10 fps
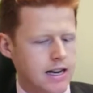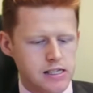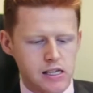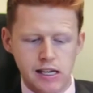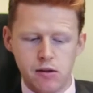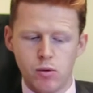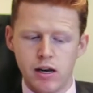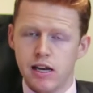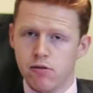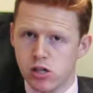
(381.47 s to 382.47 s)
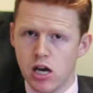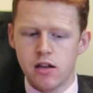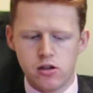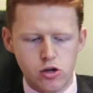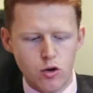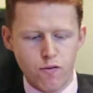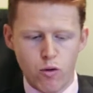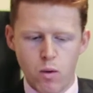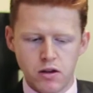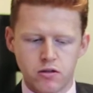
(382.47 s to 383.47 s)
in Italy when he'd returned to
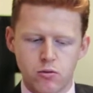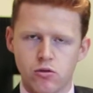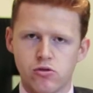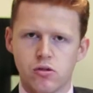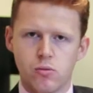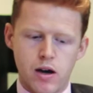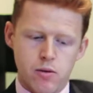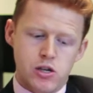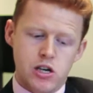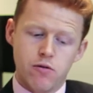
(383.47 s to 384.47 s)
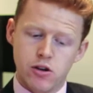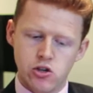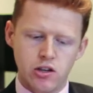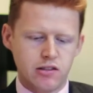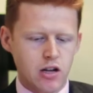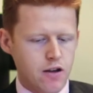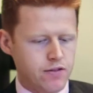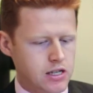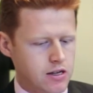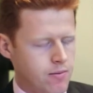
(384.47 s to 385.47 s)
241 Squadron, which he'd originally served